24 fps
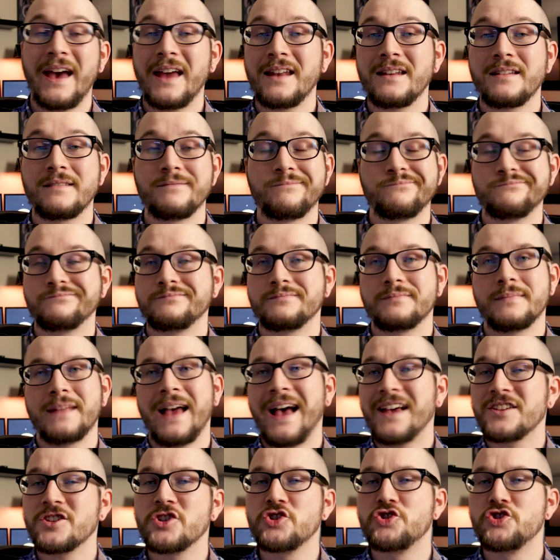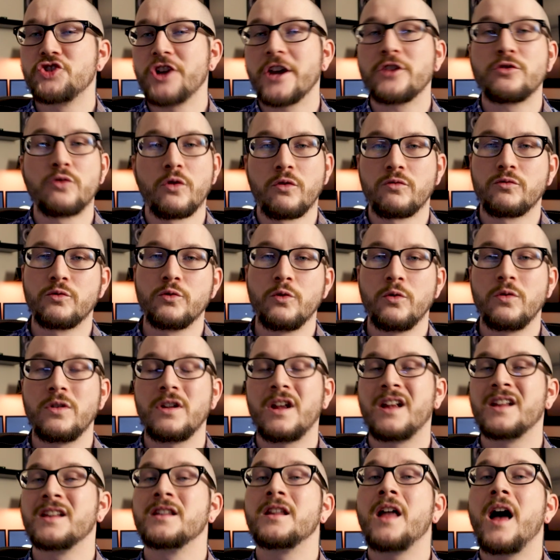And as a general
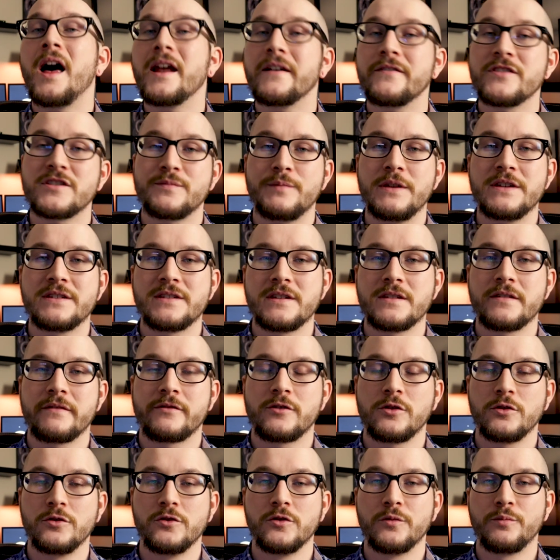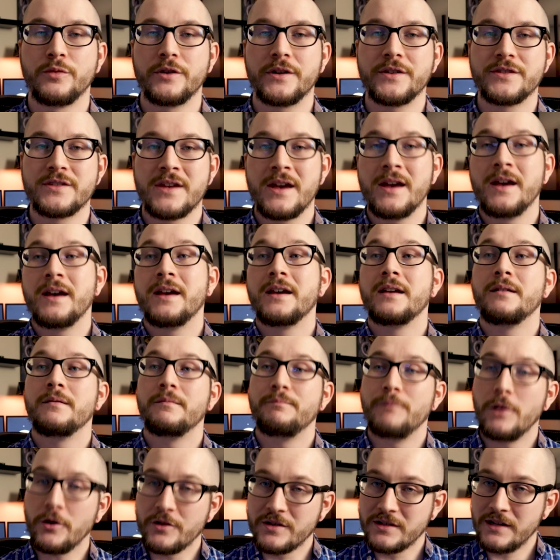rule, a lot of species of colubrids,
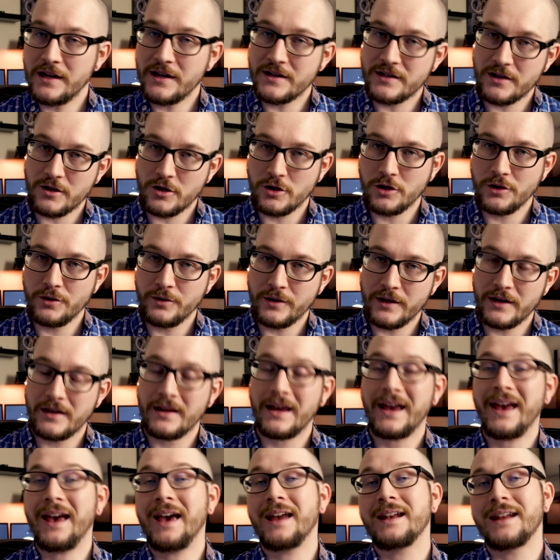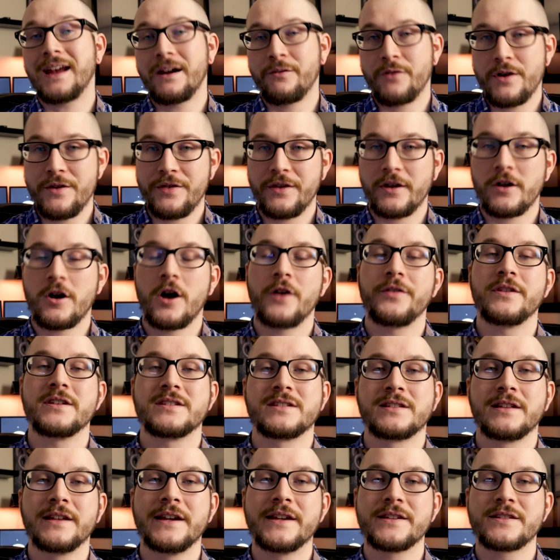milk snakes included, and everything on
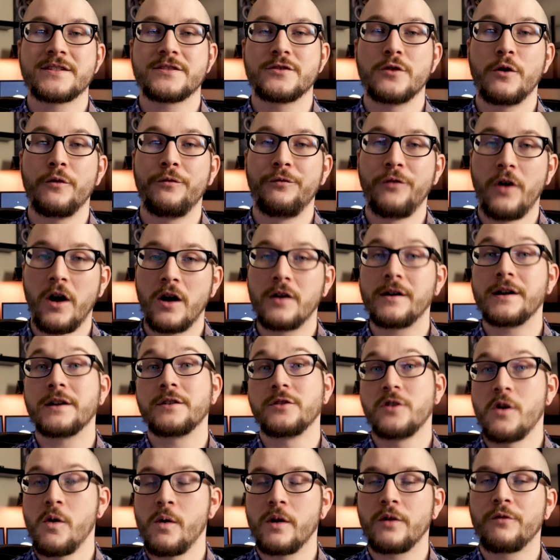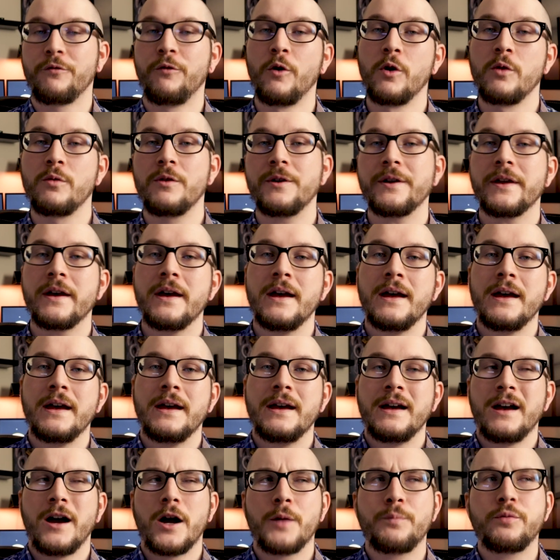this list so far and going forward,
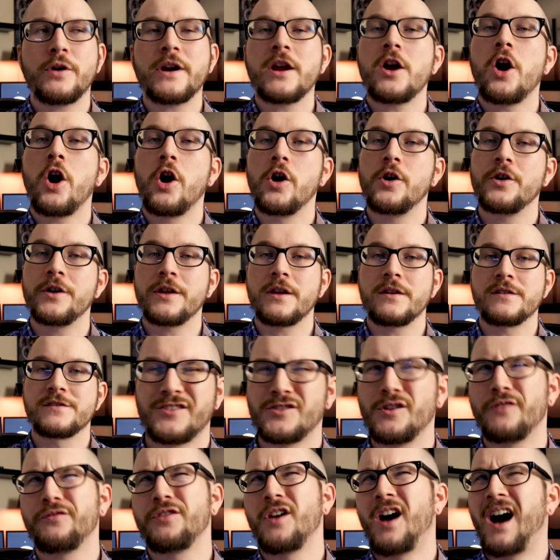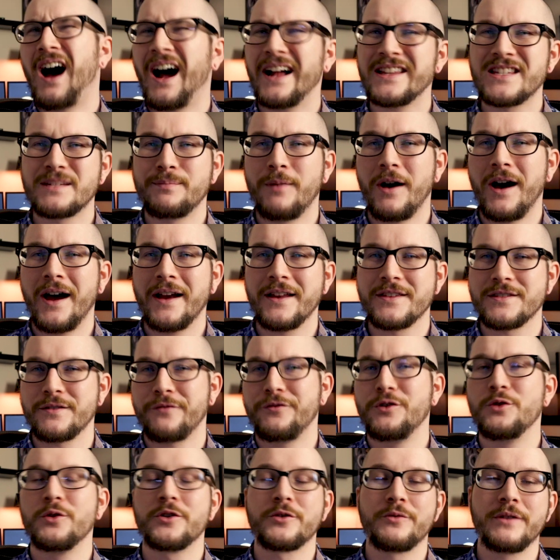are pretty hardy. So if the hot spot is a
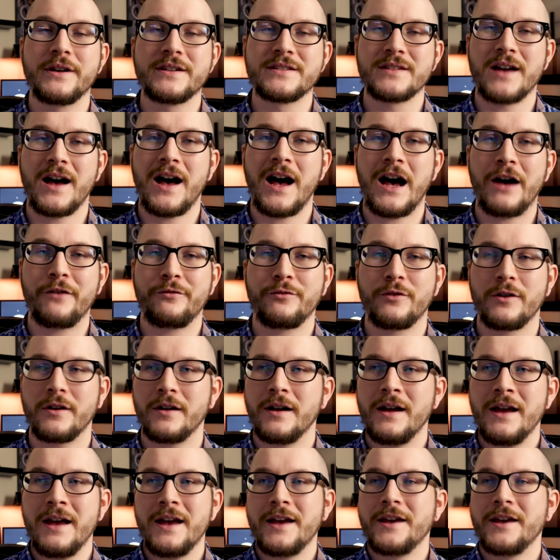few degrees off, or,